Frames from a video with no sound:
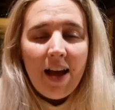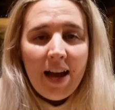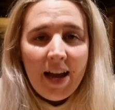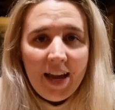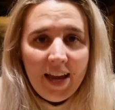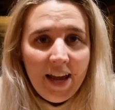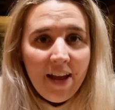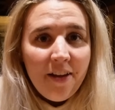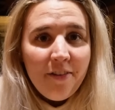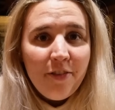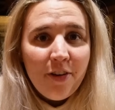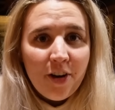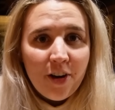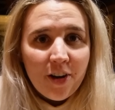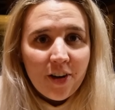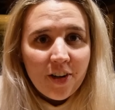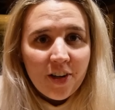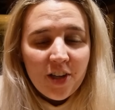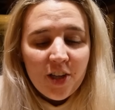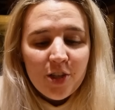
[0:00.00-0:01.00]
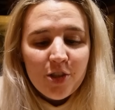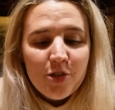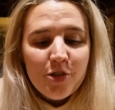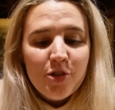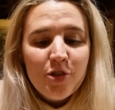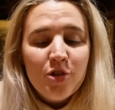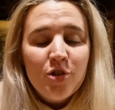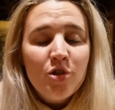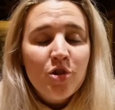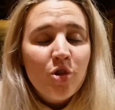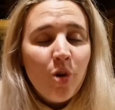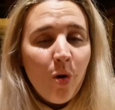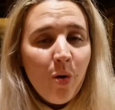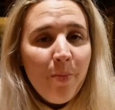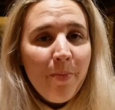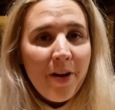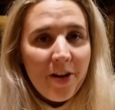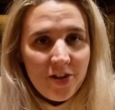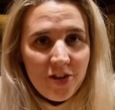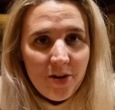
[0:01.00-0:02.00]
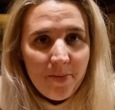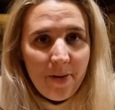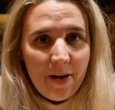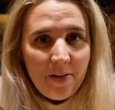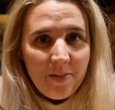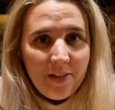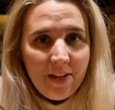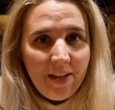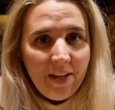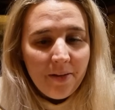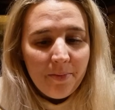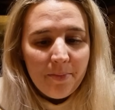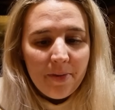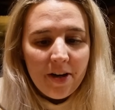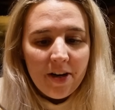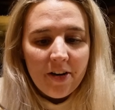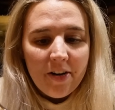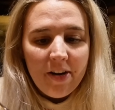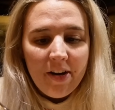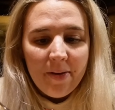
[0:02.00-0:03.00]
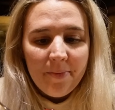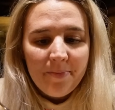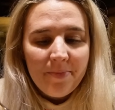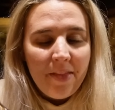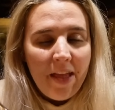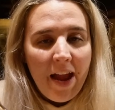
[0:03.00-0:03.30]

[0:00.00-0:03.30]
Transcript: I have heard so much about lingonberry.